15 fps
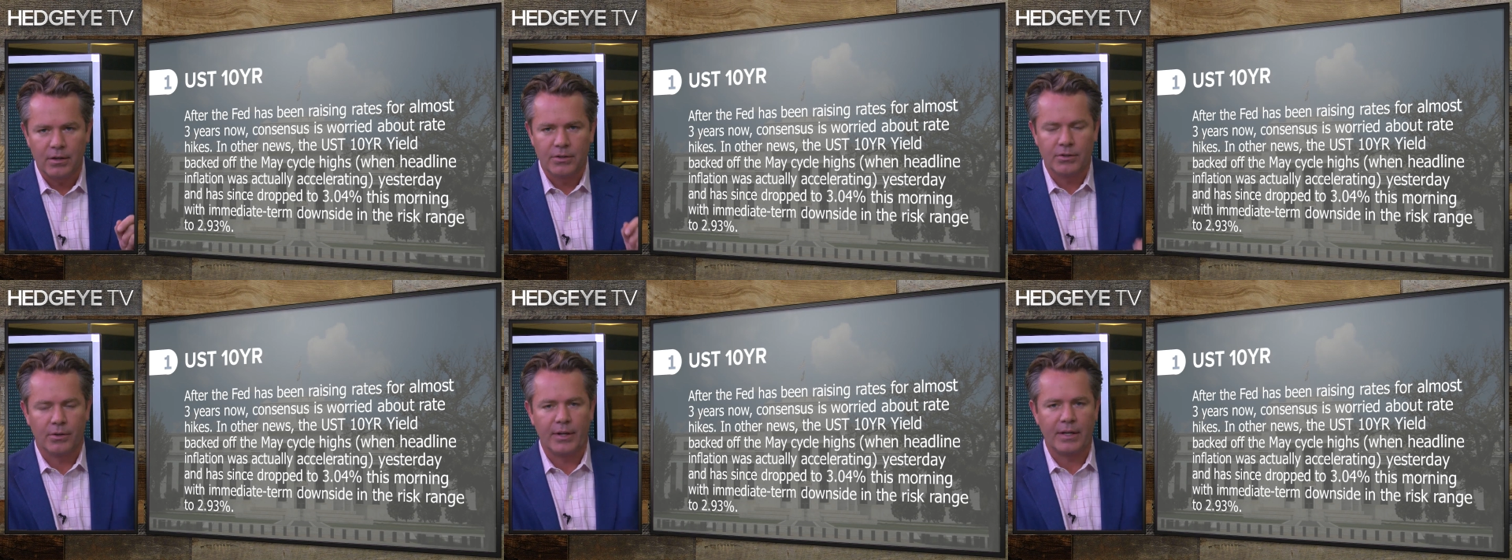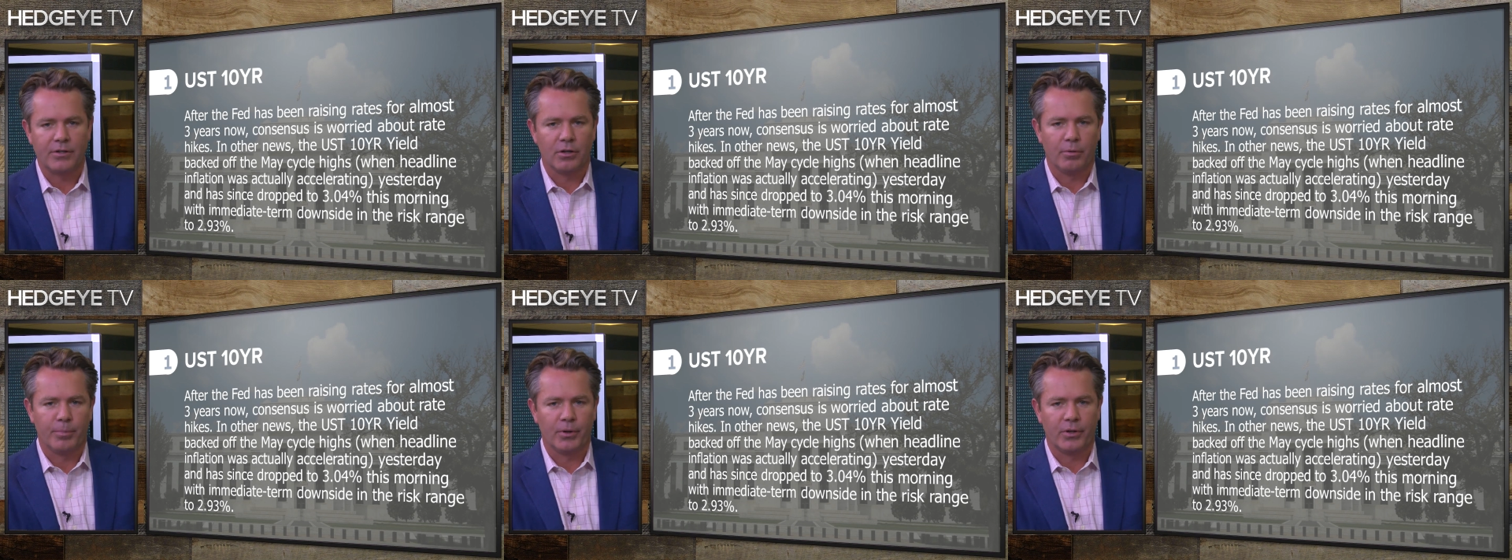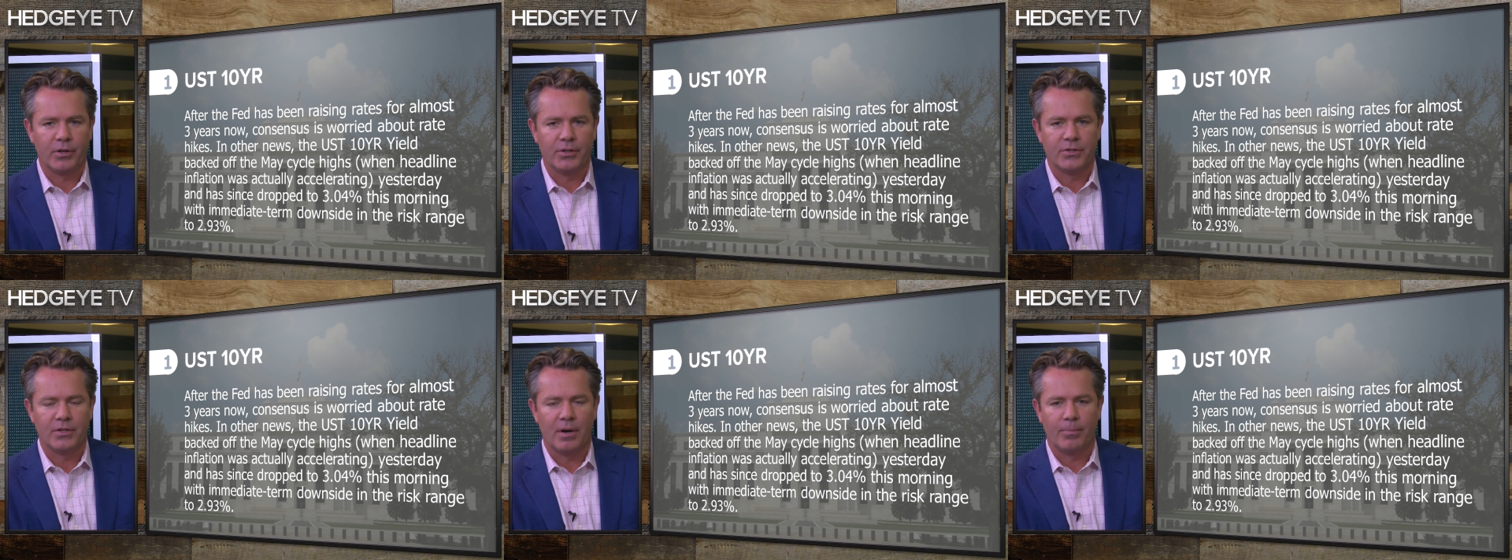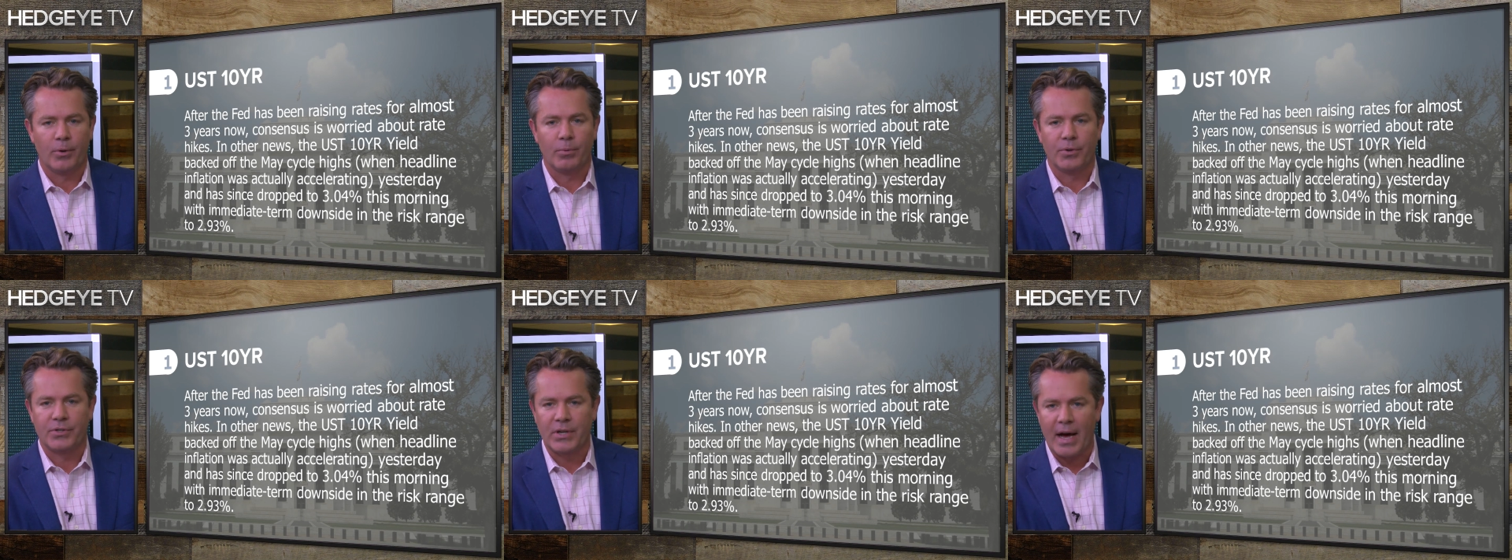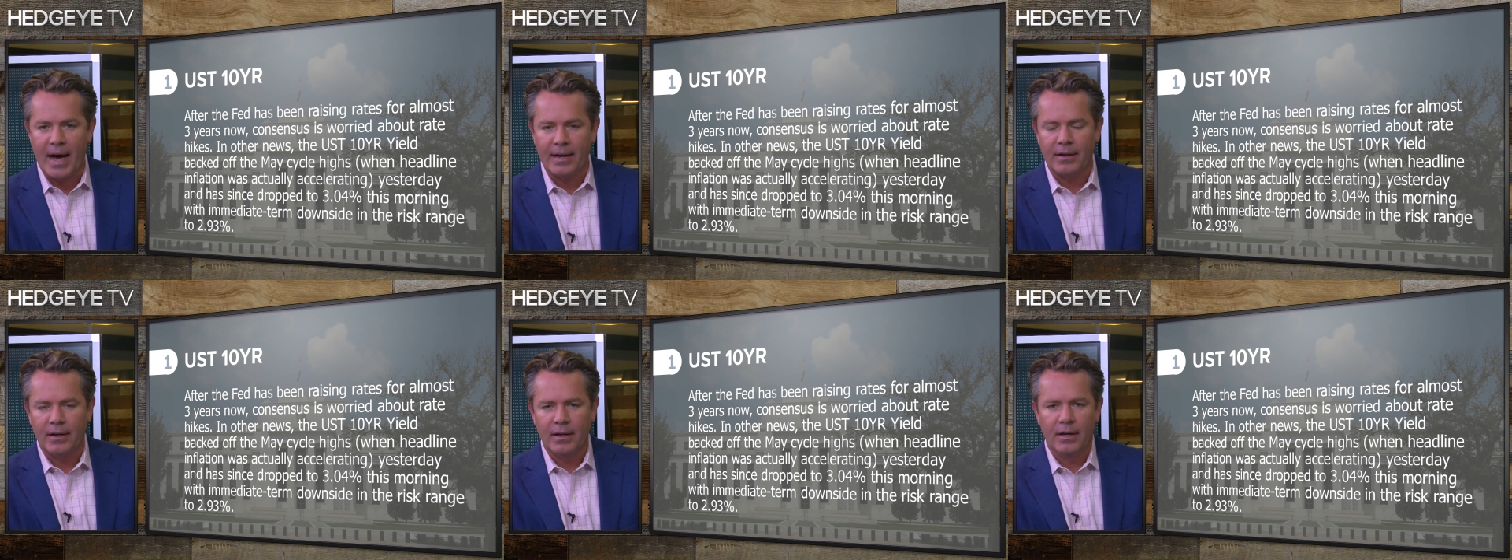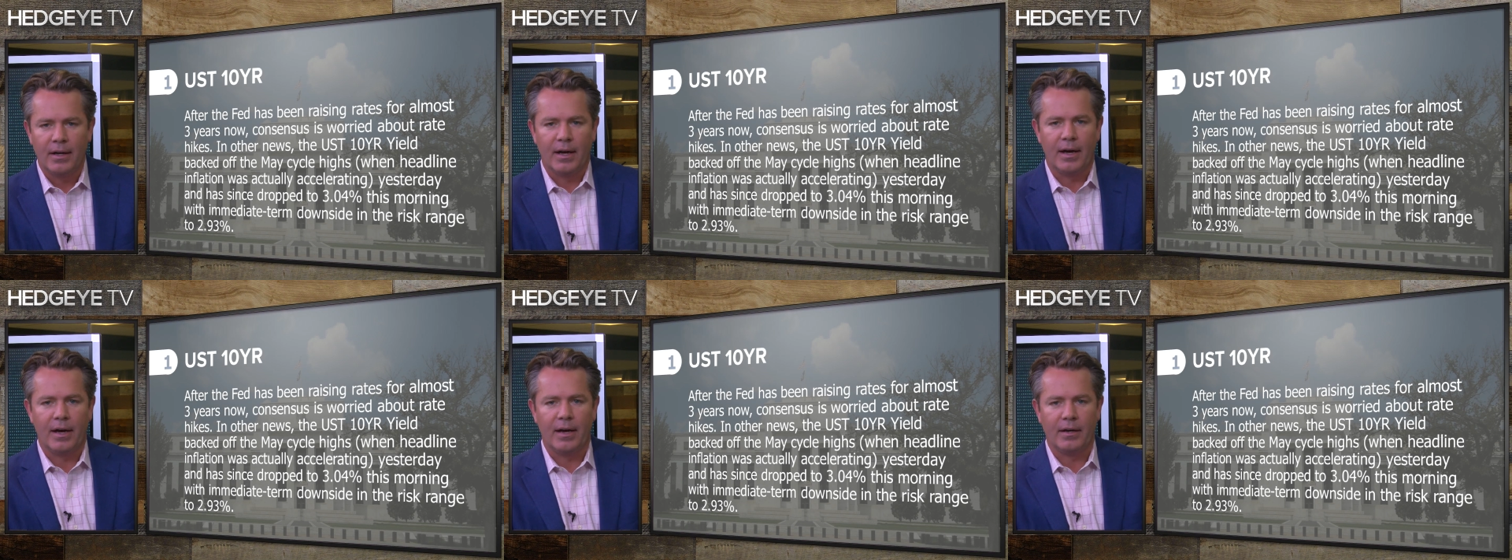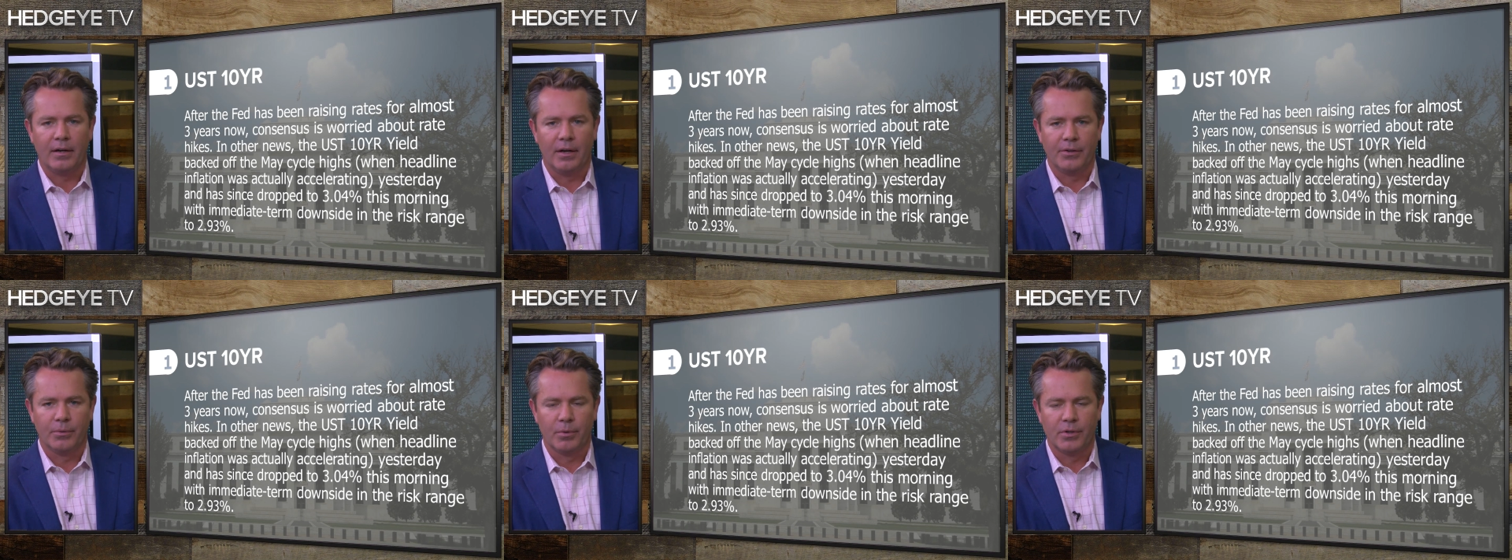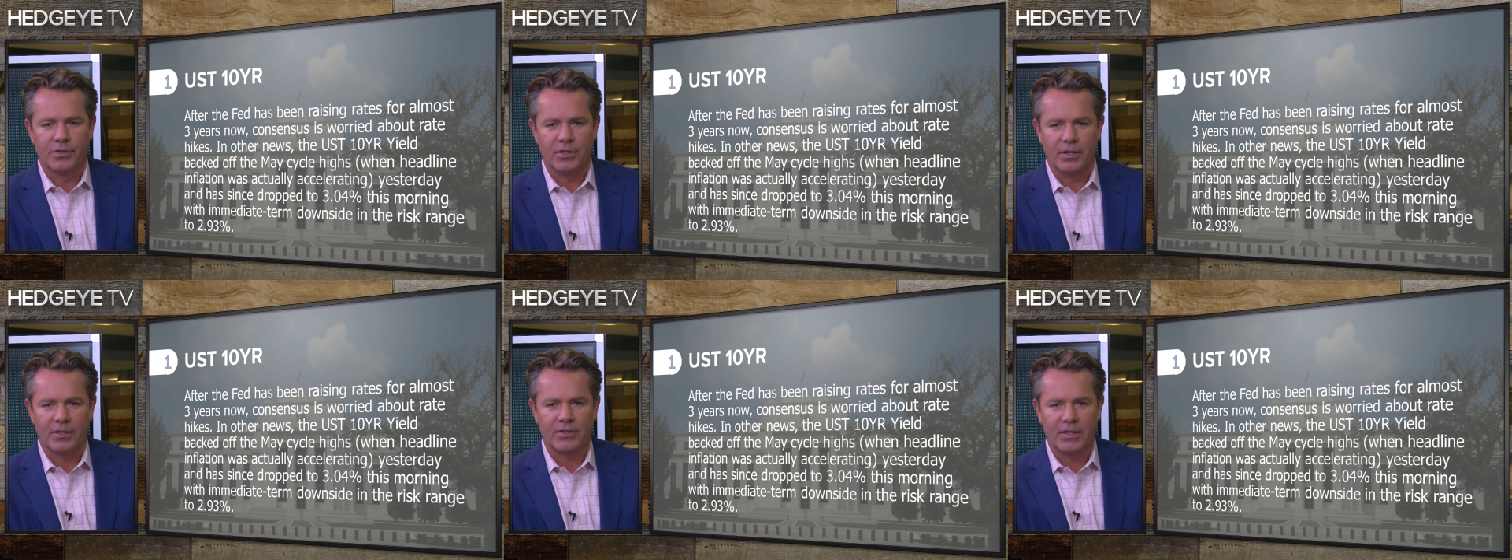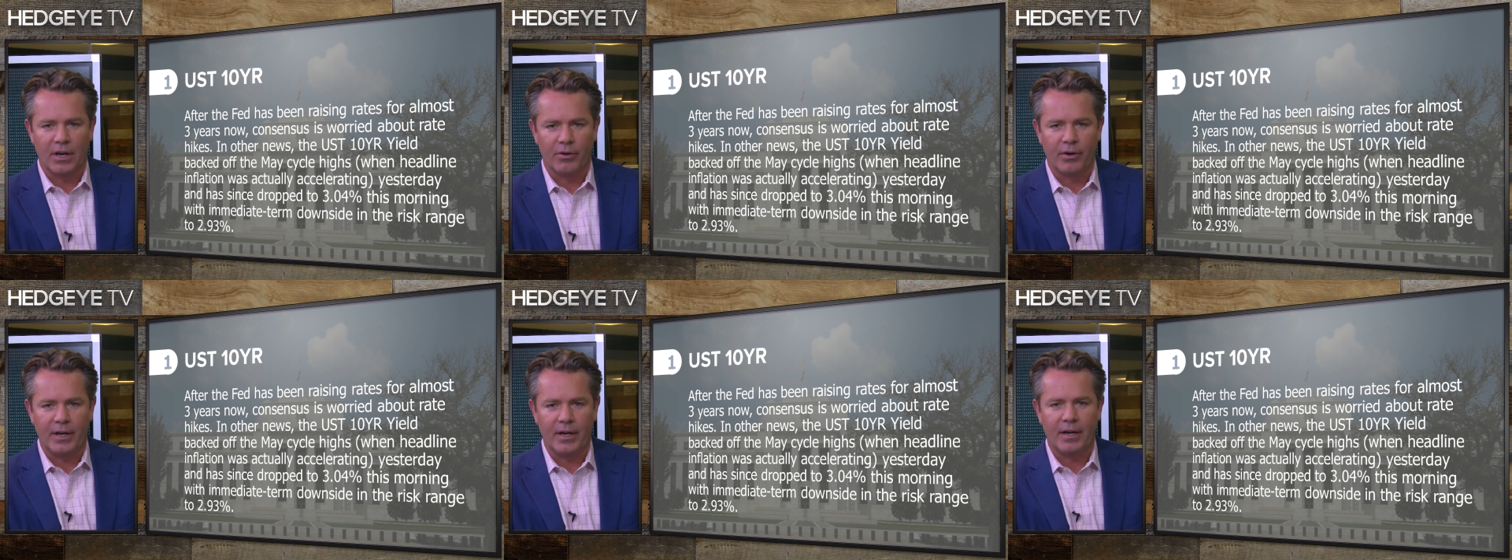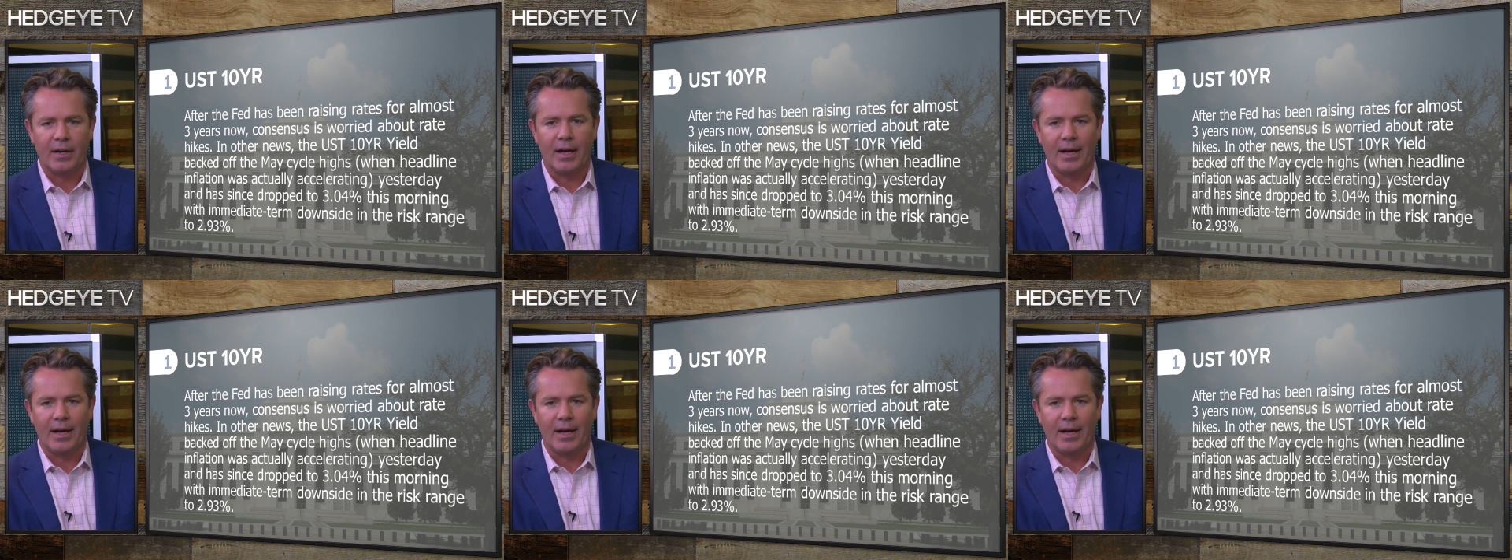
So that durable goods number was hot. Uh, in other words, it accelerated